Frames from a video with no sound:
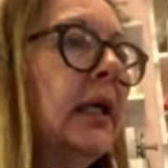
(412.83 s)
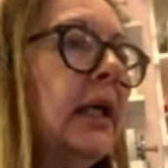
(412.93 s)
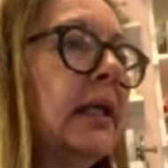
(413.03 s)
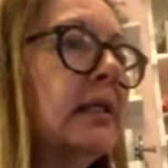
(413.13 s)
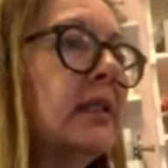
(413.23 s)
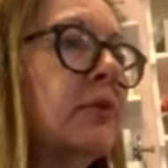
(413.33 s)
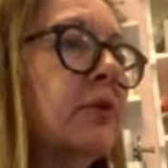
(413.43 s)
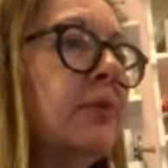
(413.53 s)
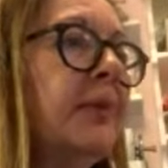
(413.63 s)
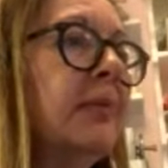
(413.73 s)
And some
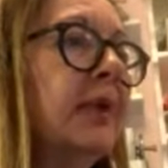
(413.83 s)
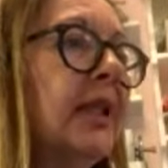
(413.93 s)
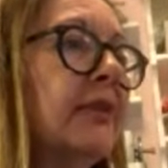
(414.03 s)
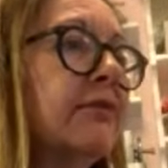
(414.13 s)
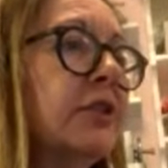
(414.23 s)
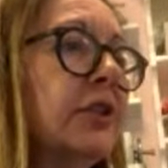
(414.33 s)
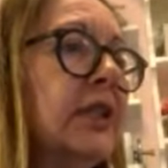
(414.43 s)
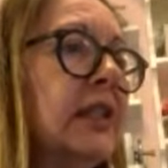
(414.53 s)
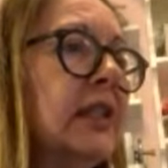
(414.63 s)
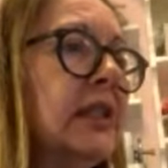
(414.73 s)
more people have
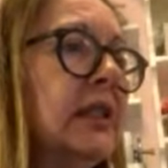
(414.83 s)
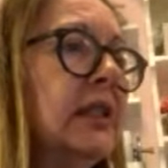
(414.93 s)
joined.